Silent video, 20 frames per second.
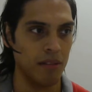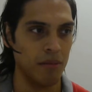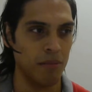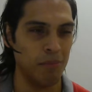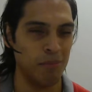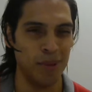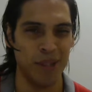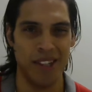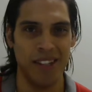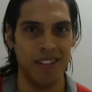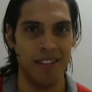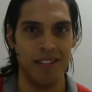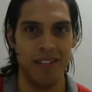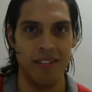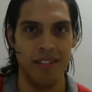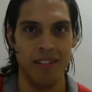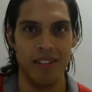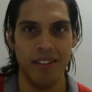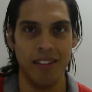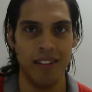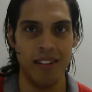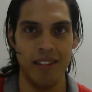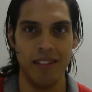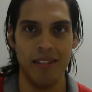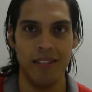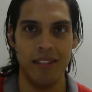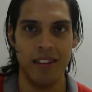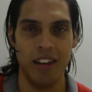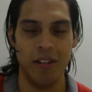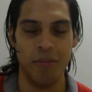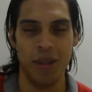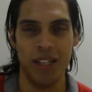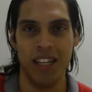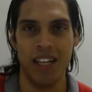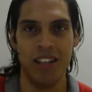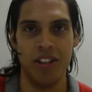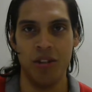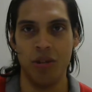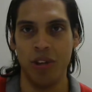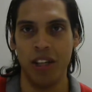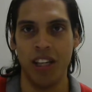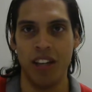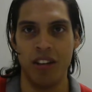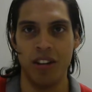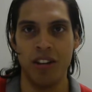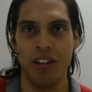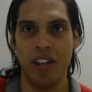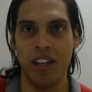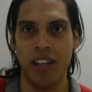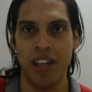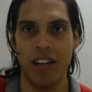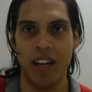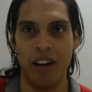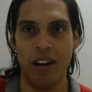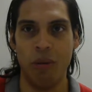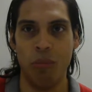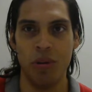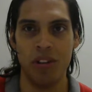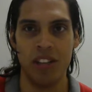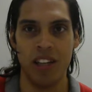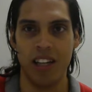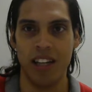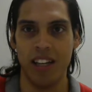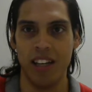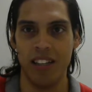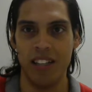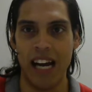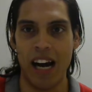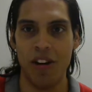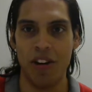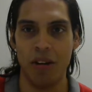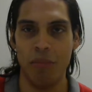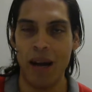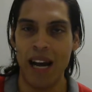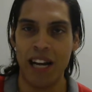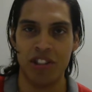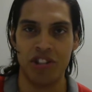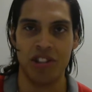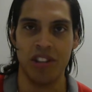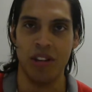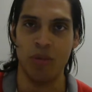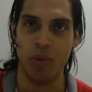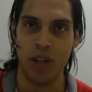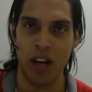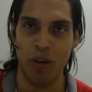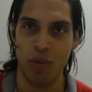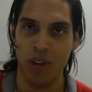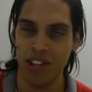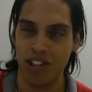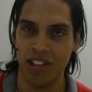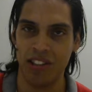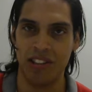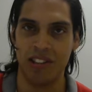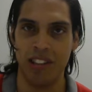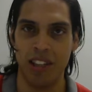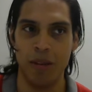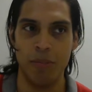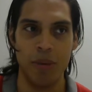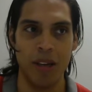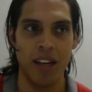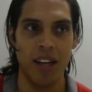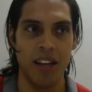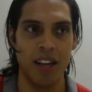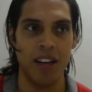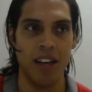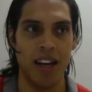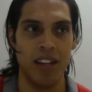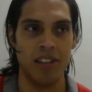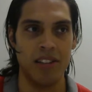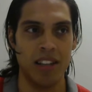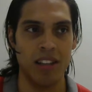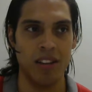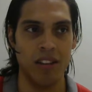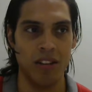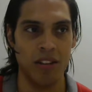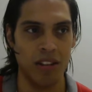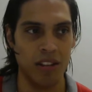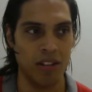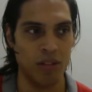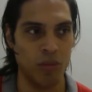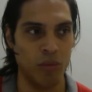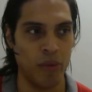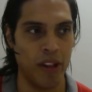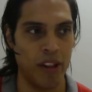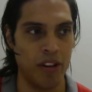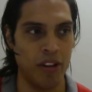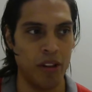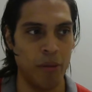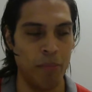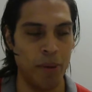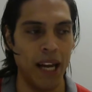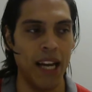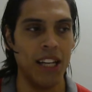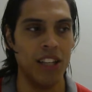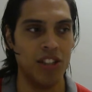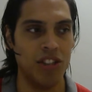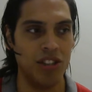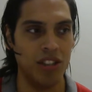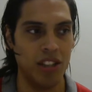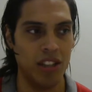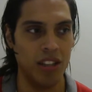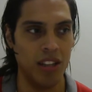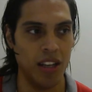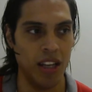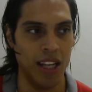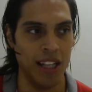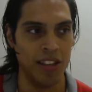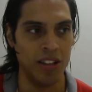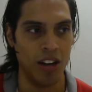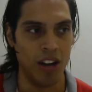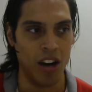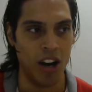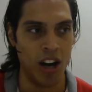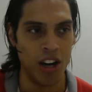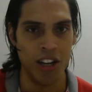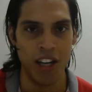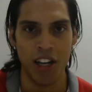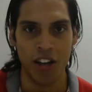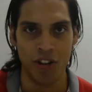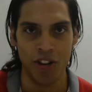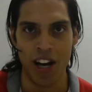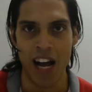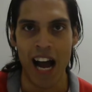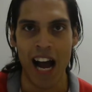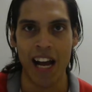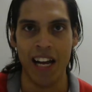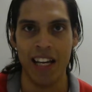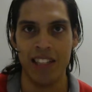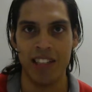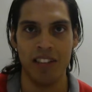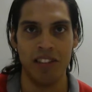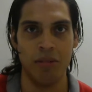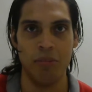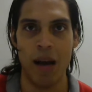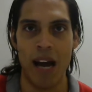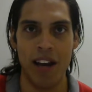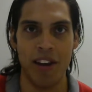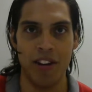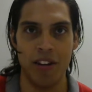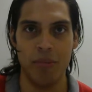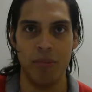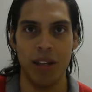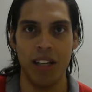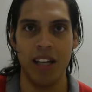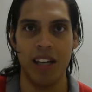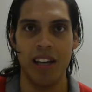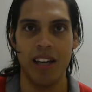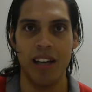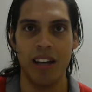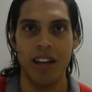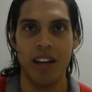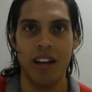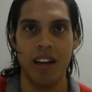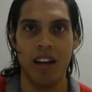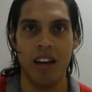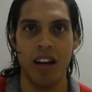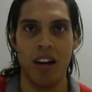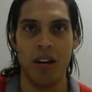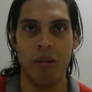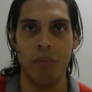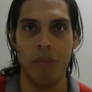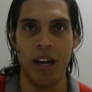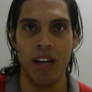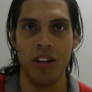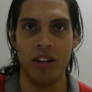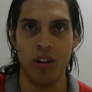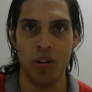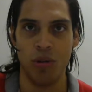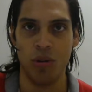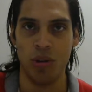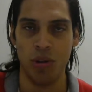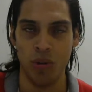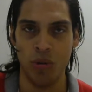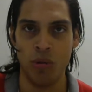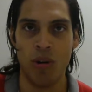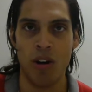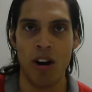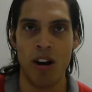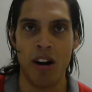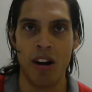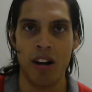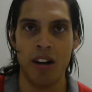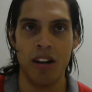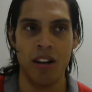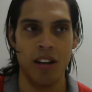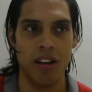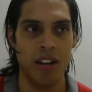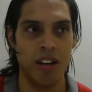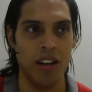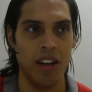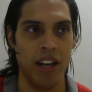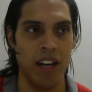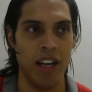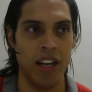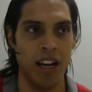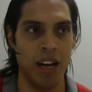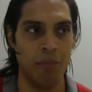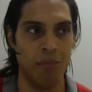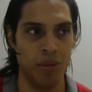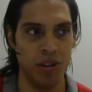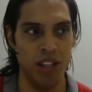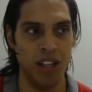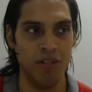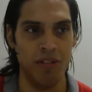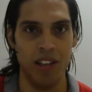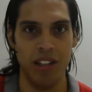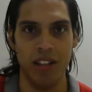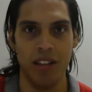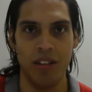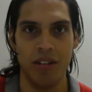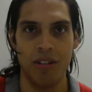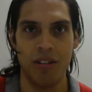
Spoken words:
But I mean, I knew He could, and I wasn't going to doubt Him. Actually, when I went to sleep, I said, look, whether the page is on it or not, it doesn't matter to me. I know who you are, and I believe in you.